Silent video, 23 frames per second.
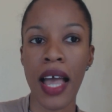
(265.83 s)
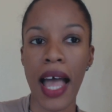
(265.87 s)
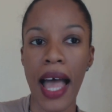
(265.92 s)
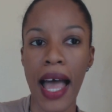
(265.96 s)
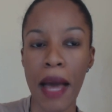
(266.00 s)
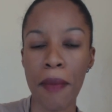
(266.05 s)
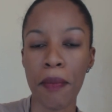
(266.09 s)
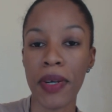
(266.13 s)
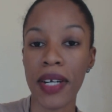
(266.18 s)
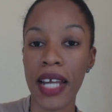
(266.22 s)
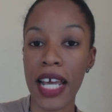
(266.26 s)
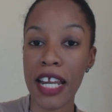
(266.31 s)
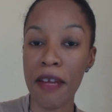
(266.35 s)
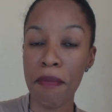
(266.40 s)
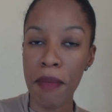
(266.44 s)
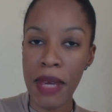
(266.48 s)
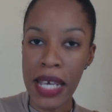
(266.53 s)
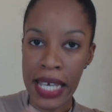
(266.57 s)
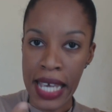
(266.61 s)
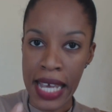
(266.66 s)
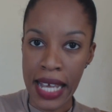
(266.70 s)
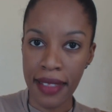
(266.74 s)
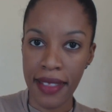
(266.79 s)
But in
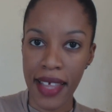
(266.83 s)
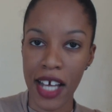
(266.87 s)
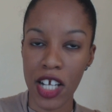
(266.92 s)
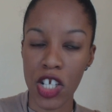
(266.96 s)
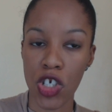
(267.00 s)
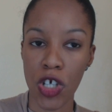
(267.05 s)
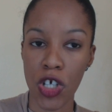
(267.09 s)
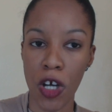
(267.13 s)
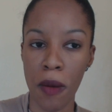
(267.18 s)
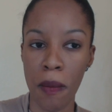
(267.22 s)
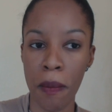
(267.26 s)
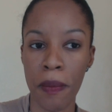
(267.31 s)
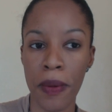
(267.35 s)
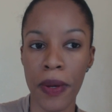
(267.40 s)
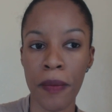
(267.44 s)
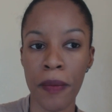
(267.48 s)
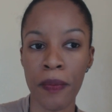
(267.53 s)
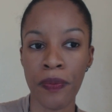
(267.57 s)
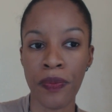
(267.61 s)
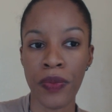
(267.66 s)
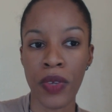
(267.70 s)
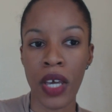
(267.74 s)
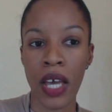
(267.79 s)
making that jump,
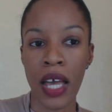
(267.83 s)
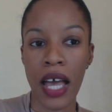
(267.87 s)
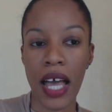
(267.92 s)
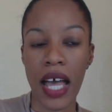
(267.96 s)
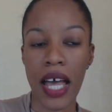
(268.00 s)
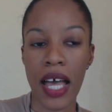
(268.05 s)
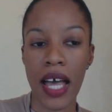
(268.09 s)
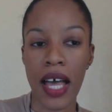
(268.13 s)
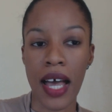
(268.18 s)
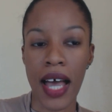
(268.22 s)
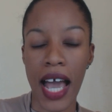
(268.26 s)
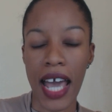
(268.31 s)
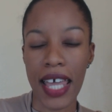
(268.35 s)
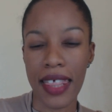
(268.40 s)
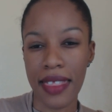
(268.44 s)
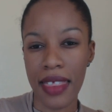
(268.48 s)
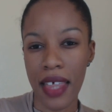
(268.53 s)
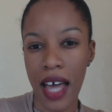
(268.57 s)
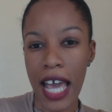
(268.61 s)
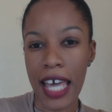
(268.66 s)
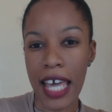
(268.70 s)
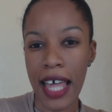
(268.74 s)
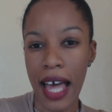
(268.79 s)

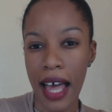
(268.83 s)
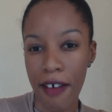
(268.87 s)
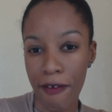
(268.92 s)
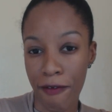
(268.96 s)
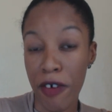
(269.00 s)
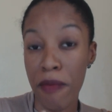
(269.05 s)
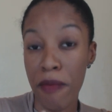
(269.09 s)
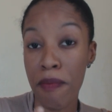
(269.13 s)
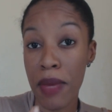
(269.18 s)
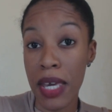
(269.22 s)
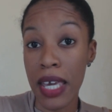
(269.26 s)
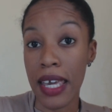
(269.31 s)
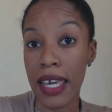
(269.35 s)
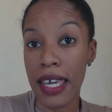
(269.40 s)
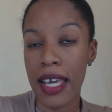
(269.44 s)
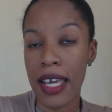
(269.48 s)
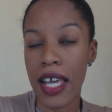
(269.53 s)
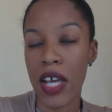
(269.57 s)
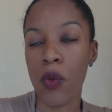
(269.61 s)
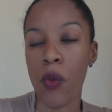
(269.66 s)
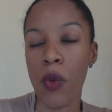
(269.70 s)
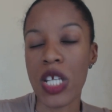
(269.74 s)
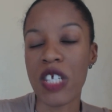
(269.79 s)
for
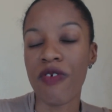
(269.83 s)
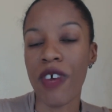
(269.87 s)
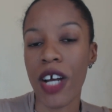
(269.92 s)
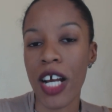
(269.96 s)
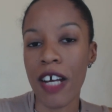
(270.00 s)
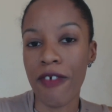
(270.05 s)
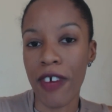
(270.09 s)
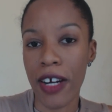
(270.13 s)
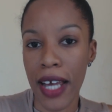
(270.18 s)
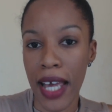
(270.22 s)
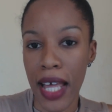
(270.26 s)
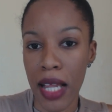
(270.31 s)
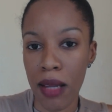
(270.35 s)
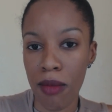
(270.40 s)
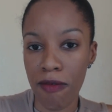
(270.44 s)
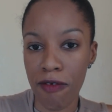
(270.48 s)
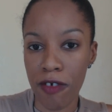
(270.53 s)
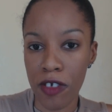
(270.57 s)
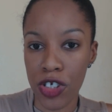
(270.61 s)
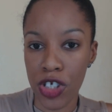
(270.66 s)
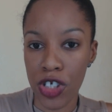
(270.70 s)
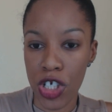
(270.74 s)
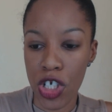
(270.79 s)
me, it was very, very
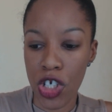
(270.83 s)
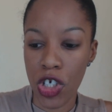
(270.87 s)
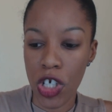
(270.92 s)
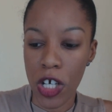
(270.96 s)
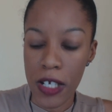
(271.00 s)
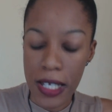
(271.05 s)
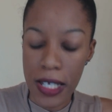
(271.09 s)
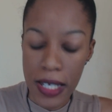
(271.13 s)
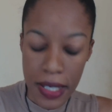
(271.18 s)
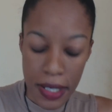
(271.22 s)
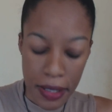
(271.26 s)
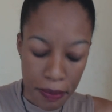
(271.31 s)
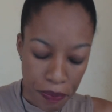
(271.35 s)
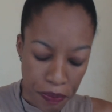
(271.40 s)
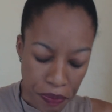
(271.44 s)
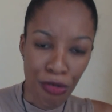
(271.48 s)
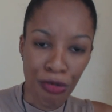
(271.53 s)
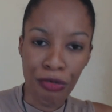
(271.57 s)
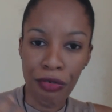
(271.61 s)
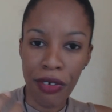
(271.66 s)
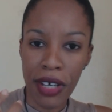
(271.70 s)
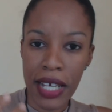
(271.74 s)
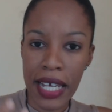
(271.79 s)
helpful to just
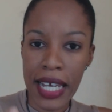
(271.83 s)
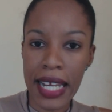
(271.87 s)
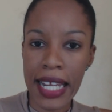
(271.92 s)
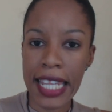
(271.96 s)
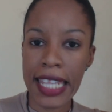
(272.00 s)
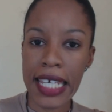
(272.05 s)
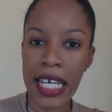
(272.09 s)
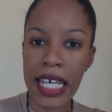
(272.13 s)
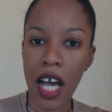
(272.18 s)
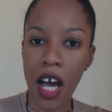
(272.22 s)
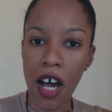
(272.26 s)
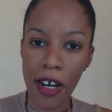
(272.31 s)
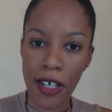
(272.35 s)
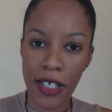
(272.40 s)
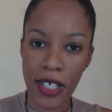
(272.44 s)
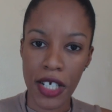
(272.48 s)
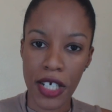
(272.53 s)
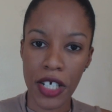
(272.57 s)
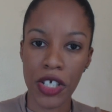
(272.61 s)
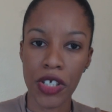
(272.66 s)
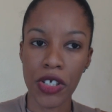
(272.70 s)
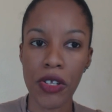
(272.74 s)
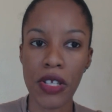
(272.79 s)
read the
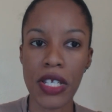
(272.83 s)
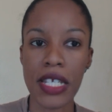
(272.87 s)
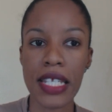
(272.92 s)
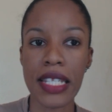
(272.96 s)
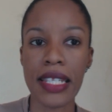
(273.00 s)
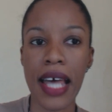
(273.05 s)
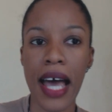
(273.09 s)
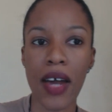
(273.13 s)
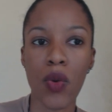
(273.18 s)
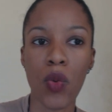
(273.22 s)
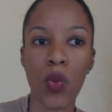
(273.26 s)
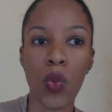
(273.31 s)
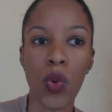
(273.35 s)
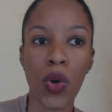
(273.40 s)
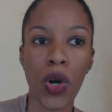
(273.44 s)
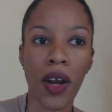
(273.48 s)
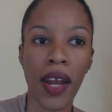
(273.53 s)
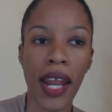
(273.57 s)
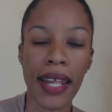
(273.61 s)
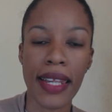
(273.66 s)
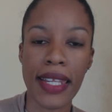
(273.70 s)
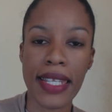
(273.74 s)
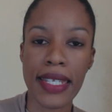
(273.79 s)
articles that
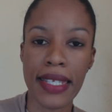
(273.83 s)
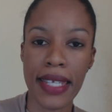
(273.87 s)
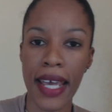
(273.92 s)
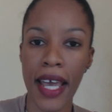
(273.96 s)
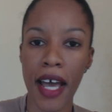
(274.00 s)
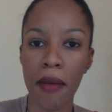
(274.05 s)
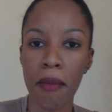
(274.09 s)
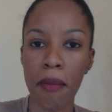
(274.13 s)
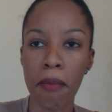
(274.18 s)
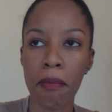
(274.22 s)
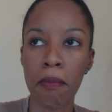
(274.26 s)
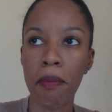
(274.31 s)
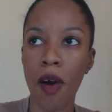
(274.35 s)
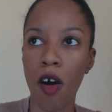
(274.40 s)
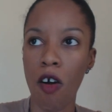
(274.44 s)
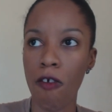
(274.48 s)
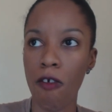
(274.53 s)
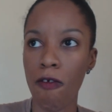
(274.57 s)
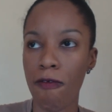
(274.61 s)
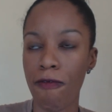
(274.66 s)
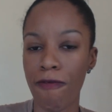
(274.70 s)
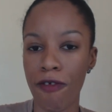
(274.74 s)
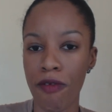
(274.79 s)
were, let's say,
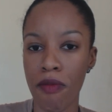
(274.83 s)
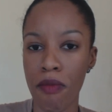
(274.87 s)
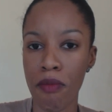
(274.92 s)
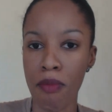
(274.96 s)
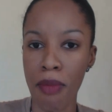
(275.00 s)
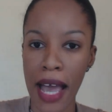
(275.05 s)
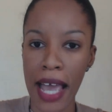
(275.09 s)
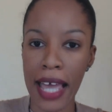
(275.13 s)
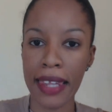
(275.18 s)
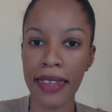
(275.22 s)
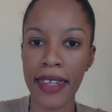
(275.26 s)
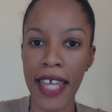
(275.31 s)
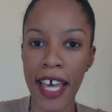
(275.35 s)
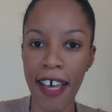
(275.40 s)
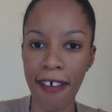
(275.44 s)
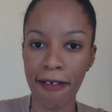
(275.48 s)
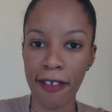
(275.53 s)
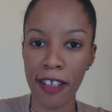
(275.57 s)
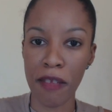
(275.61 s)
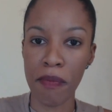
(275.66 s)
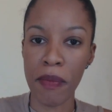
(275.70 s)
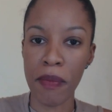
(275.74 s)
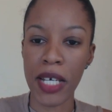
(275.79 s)
above my
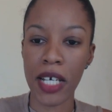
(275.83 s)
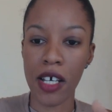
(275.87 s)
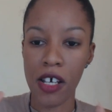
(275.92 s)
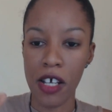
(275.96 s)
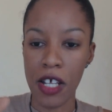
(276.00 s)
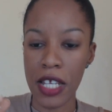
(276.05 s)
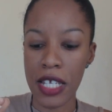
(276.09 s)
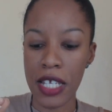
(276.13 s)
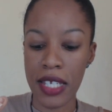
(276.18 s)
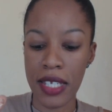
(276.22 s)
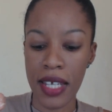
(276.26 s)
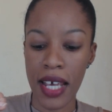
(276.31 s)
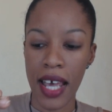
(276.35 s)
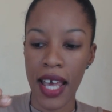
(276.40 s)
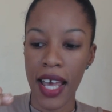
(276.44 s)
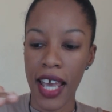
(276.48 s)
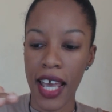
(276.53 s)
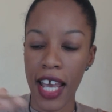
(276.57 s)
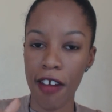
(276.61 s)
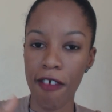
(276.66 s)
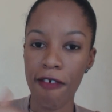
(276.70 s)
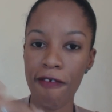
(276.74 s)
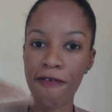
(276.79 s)
level, because
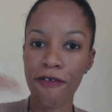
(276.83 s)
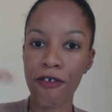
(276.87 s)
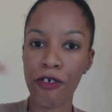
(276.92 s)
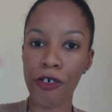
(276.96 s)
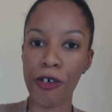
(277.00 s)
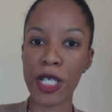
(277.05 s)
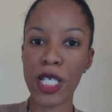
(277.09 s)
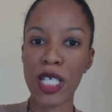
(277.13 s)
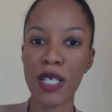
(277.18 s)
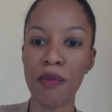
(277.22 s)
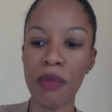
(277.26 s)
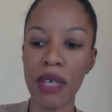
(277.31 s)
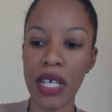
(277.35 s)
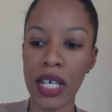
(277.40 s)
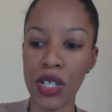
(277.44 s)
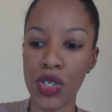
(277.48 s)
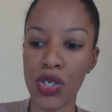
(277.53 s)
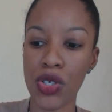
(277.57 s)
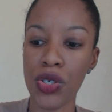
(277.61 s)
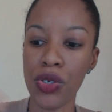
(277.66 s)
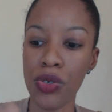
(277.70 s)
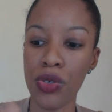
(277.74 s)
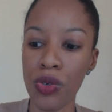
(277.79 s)
it forced
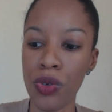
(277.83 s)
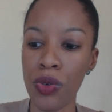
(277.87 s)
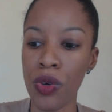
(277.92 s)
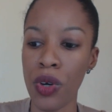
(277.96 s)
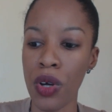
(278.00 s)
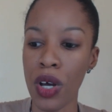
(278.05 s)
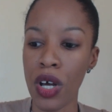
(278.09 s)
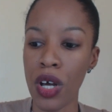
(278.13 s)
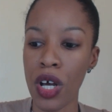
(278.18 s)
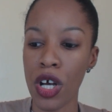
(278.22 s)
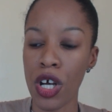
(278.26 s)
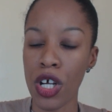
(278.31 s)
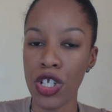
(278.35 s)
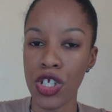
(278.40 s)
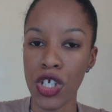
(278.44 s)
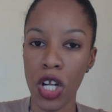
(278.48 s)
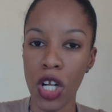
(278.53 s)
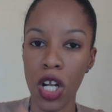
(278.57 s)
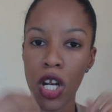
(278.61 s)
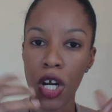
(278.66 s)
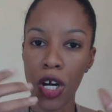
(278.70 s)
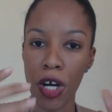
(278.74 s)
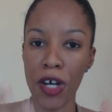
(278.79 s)
me to
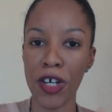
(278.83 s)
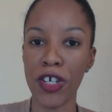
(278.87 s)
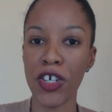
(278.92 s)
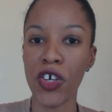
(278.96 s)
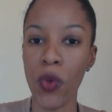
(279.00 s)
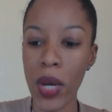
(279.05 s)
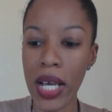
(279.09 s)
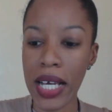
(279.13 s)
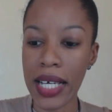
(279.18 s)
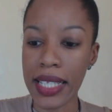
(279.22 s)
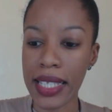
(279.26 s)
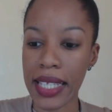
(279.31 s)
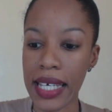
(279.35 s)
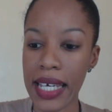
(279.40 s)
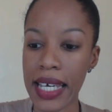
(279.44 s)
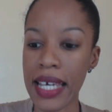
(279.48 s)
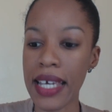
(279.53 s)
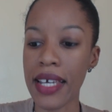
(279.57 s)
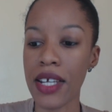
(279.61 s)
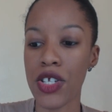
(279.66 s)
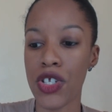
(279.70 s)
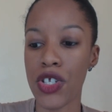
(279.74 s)
learn quickly.